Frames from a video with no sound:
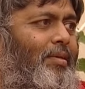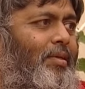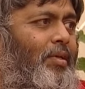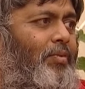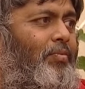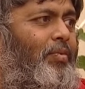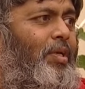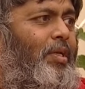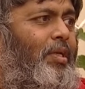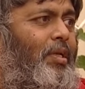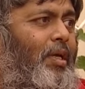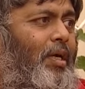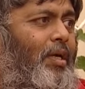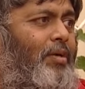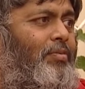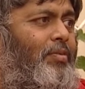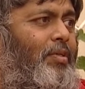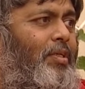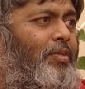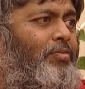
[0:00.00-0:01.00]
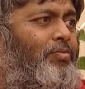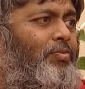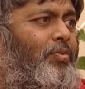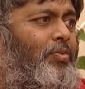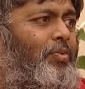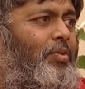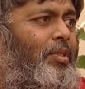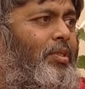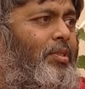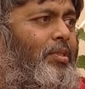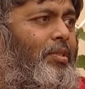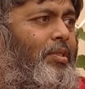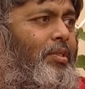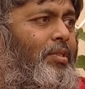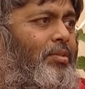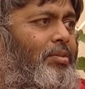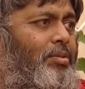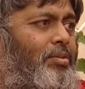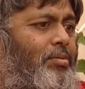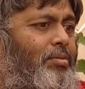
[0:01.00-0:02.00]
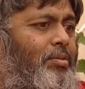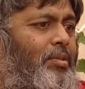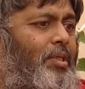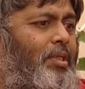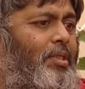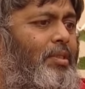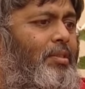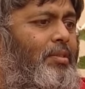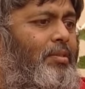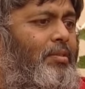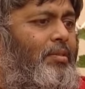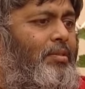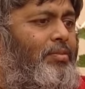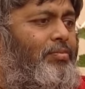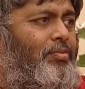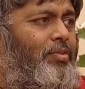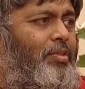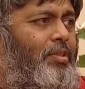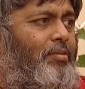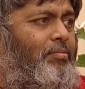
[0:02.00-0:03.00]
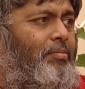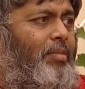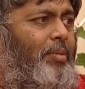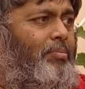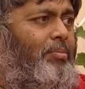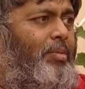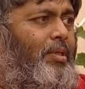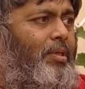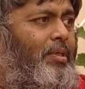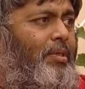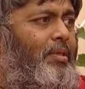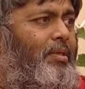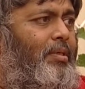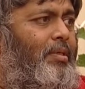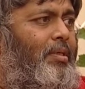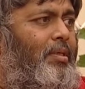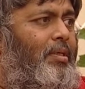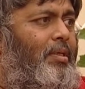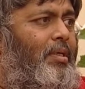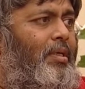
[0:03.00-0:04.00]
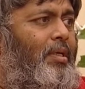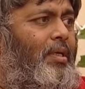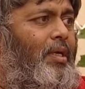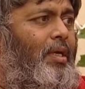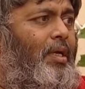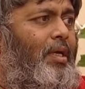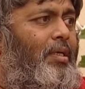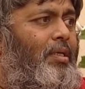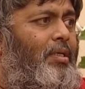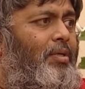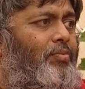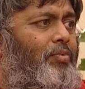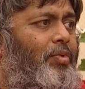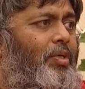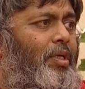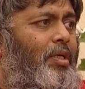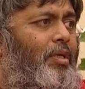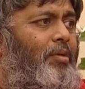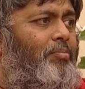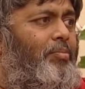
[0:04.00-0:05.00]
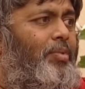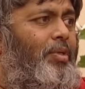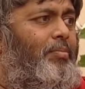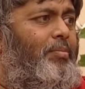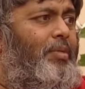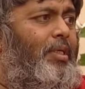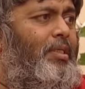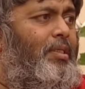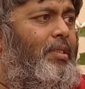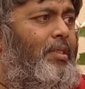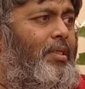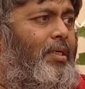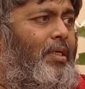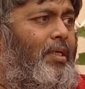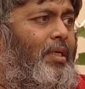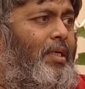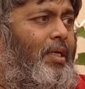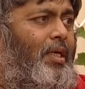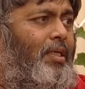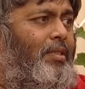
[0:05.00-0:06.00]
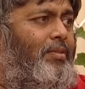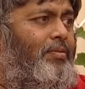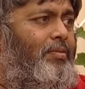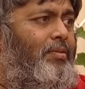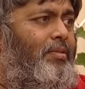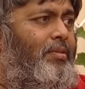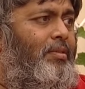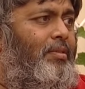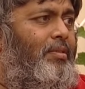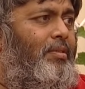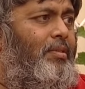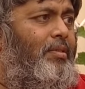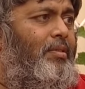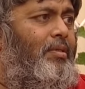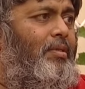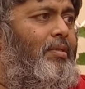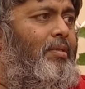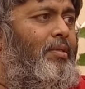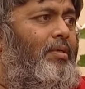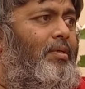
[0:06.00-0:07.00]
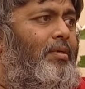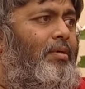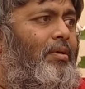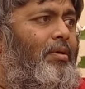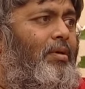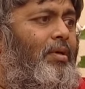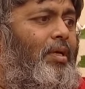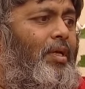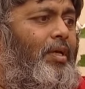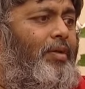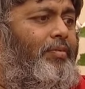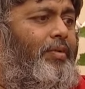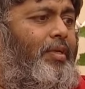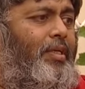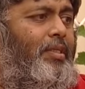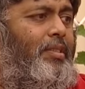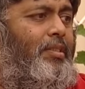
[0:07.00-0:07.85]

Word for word: giving love, if only these two things, if we remember and we implement in our life, every